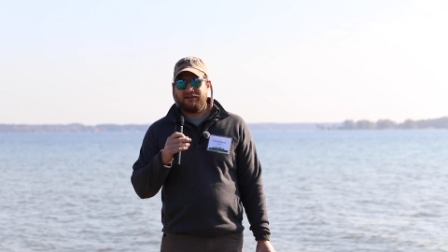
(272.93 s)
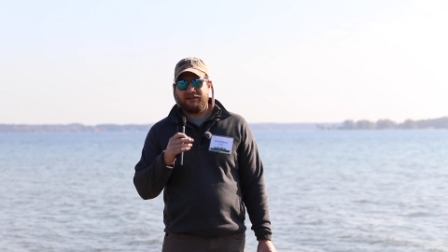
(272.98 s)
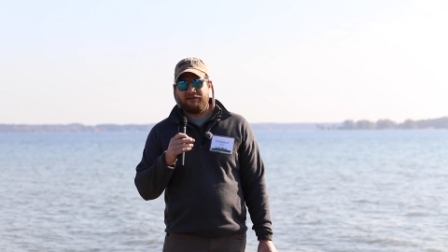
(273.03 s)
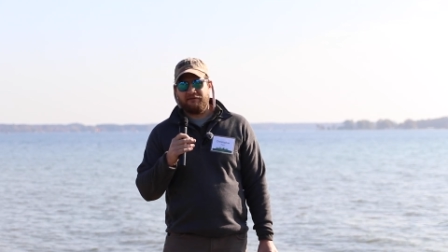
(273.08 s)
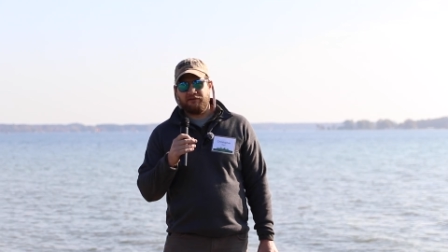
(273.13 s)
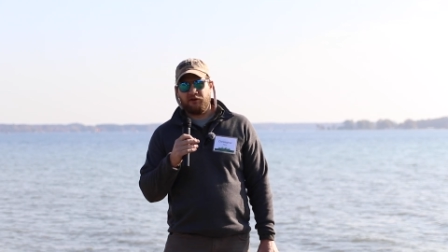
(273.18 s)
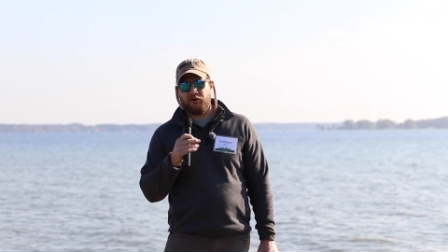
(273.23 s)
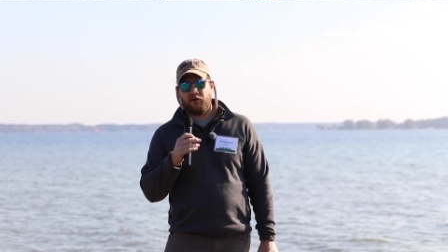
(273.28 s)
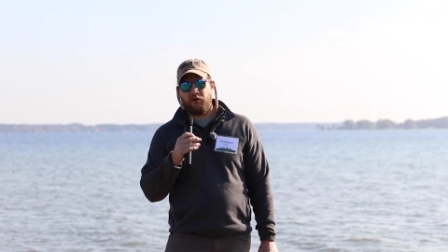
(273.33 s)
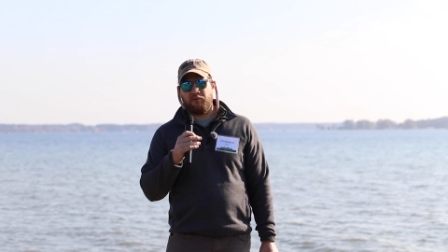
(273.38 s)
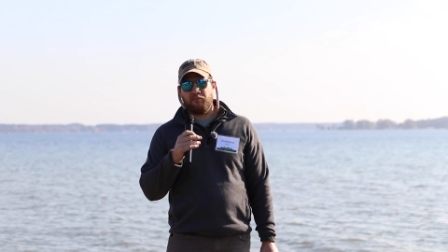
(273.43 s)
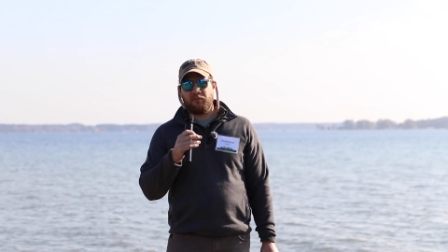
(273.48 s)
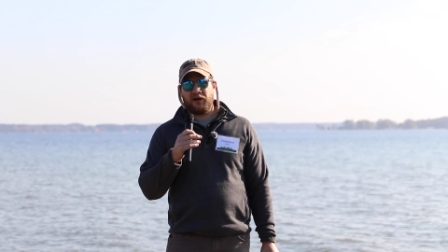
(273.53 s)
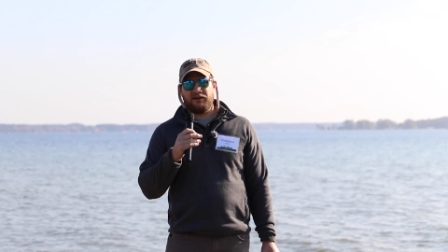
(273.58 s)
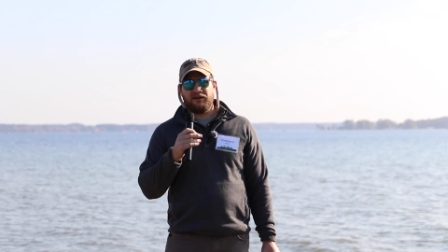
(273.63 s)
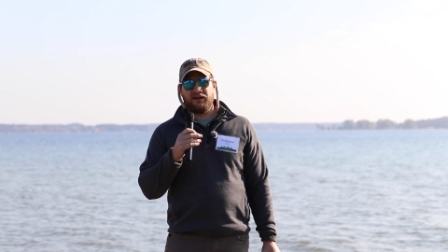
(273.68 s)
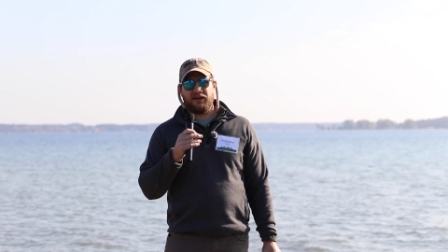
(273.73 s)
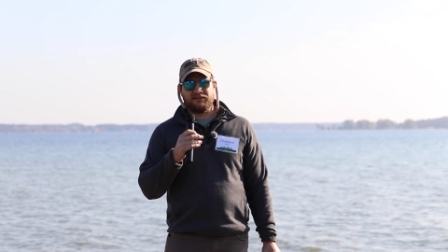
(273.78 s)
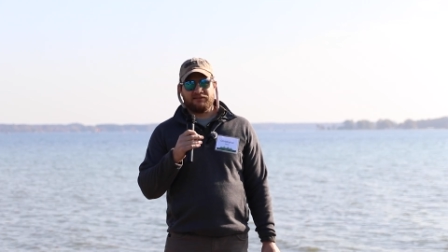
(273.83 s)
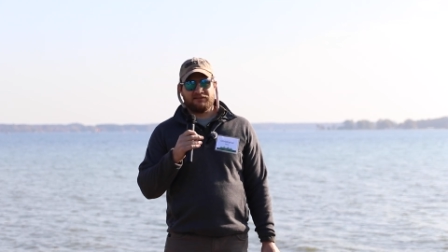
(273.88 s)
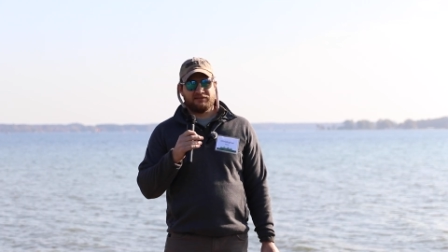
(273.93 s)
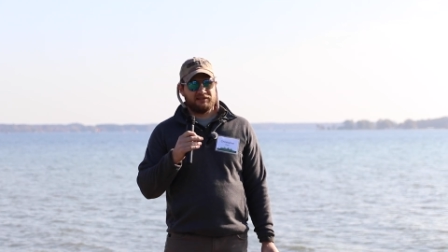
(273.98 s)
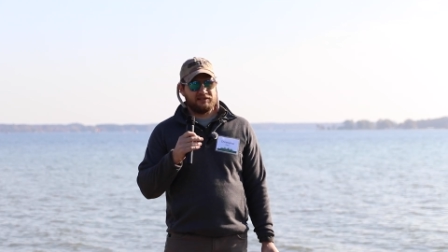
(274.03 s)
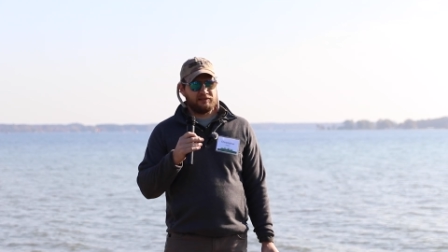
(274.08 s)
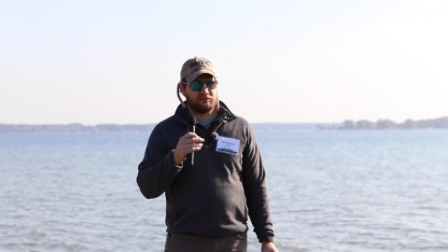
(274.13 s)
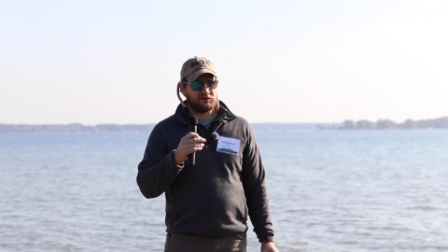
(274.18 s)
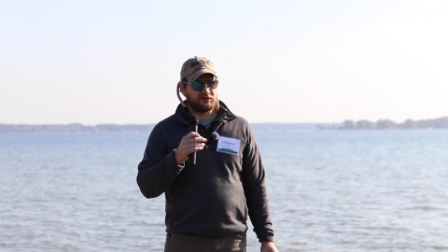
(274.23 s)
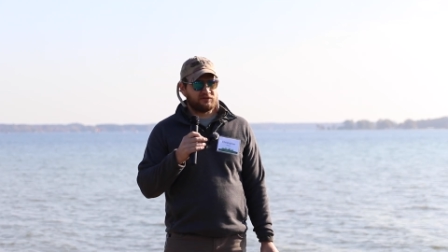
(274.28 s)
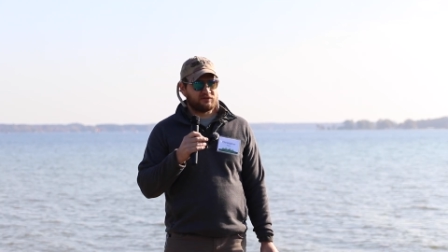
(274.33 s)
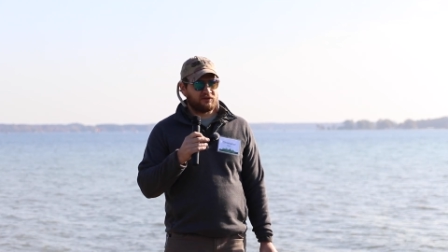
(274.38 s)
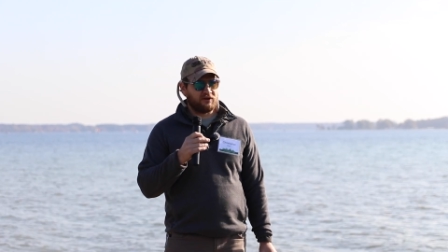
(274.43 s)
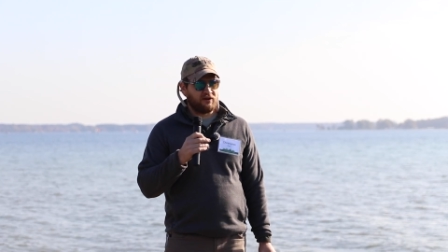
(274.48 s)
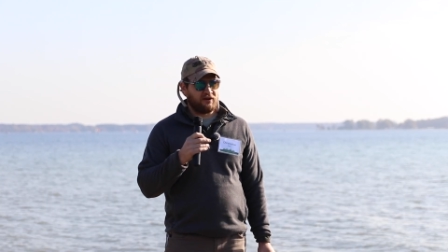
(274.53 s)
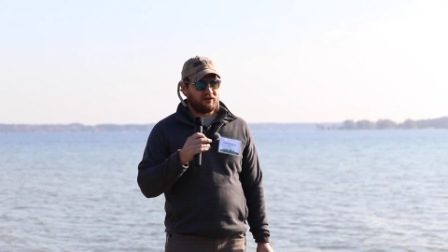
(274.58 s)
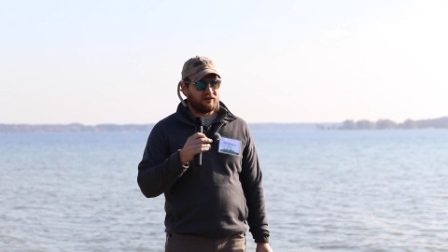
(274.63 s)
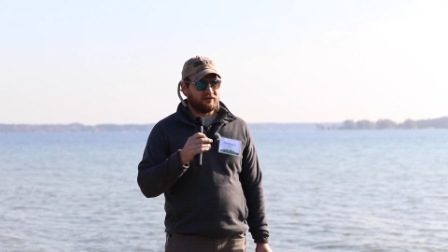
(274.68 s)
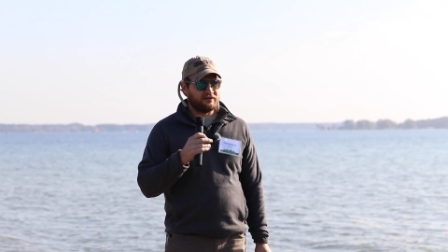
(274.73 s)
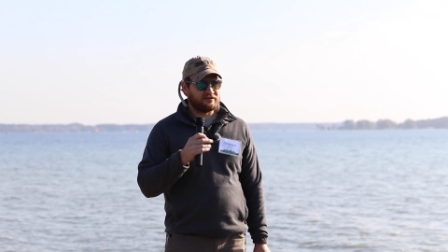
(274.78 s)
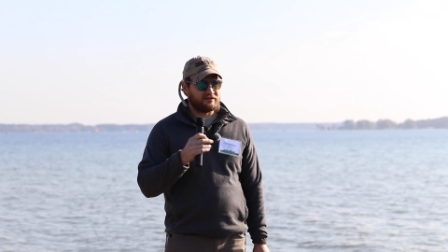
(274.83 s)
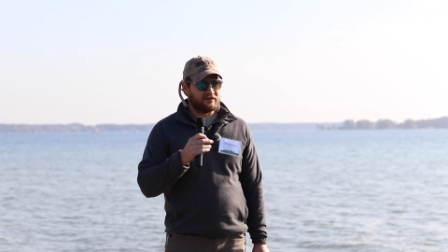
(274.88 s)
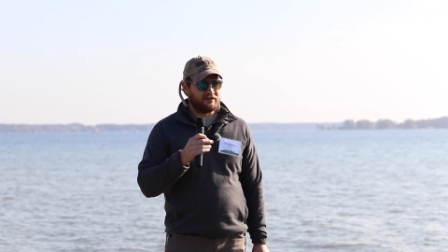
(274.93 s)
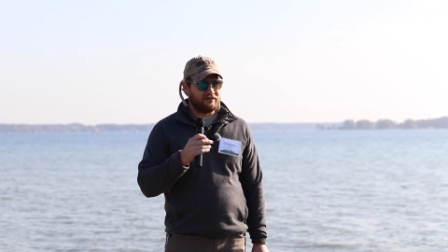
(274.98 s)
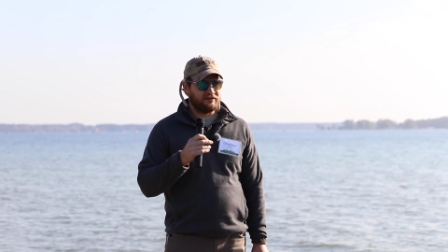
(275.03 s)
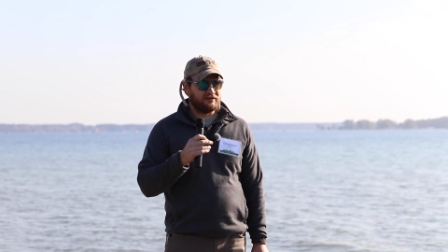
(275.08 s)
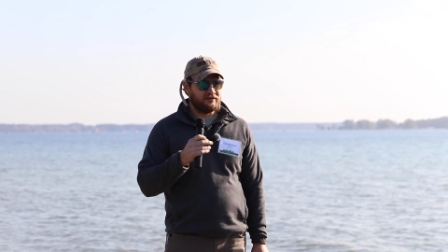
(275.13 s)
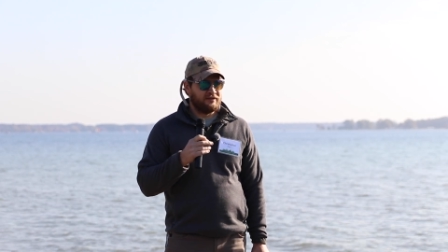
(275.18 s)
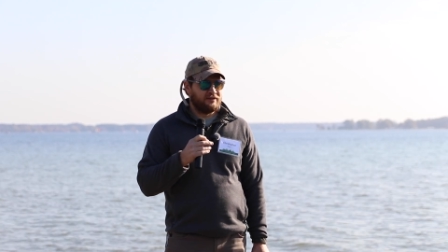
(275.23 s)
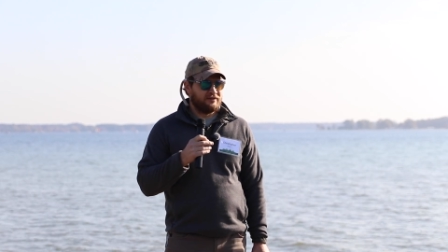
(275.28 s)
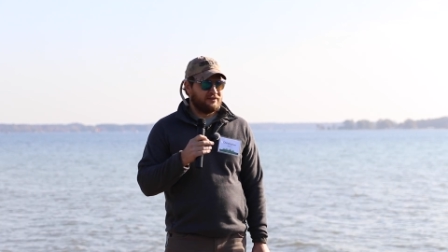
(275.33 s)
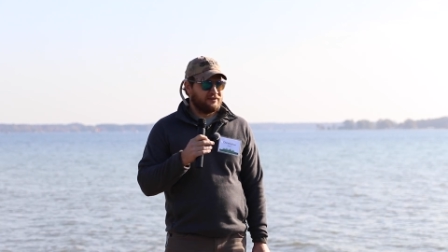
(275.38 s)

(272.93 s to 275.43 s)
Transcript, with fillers: even though it might not seem as strong as a